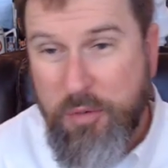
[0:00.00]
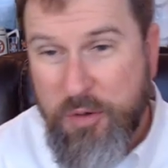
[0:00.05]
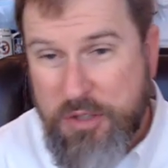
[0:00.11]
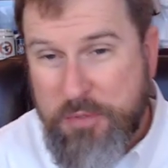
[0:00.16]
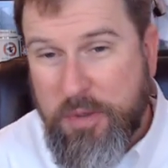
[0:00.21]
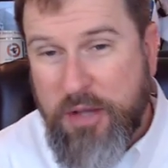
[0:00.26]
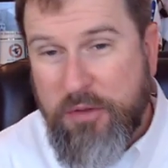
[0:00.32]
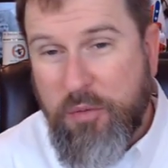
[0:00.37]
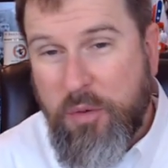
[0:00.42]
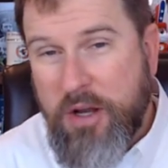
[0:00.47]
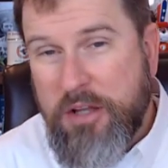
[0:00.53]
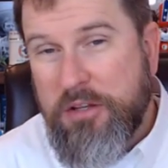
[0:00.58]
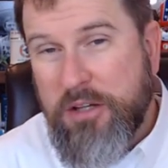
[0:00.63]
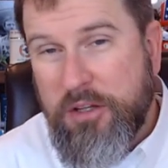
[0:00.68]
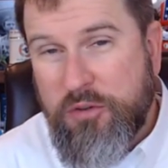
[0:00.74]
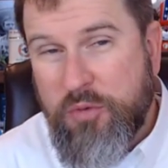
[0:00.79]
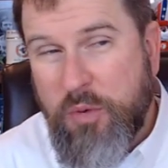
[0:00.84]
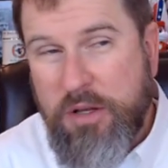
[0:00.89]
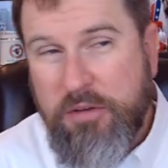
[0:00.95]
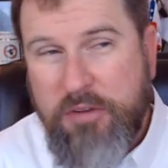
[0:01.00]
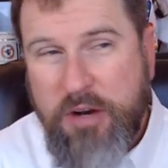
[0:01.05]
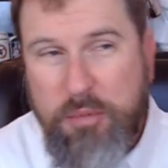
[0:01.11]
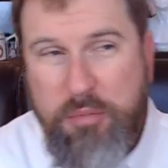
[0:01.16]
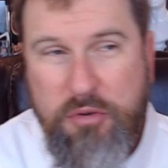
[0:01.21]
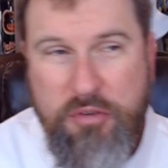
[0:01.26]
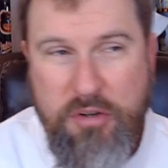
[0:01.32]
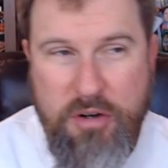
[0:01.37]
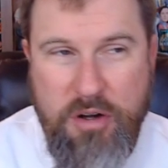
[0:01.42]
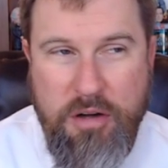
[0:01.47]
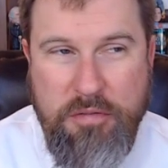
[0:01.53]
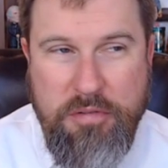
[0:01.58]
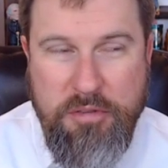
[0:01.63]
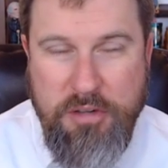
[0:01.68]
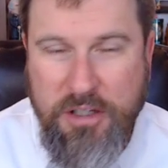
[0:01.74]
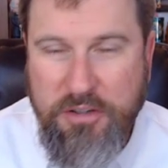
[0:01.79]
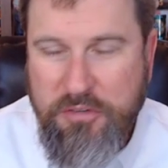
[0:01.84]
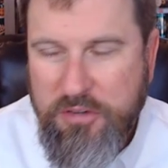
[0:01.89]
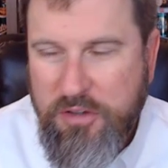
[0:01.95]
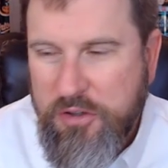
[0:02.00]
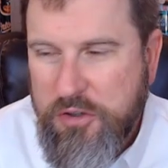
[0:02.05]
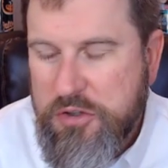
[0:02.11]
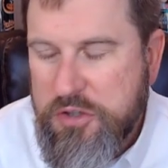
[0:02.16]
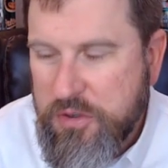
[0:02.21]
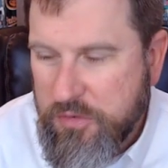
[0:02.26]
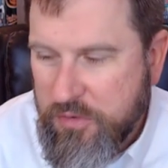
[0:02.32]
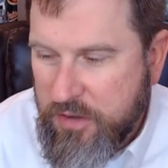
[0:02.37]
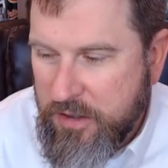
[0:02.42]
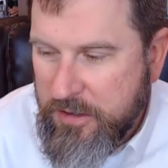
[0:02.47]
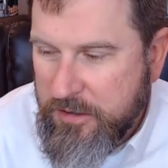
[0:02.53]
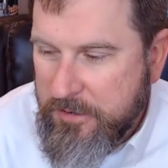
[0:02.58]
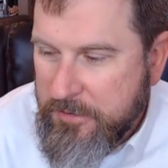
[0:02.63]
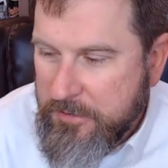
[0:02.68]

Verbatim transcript: which, by the way, you get 25% off if you're listening in June.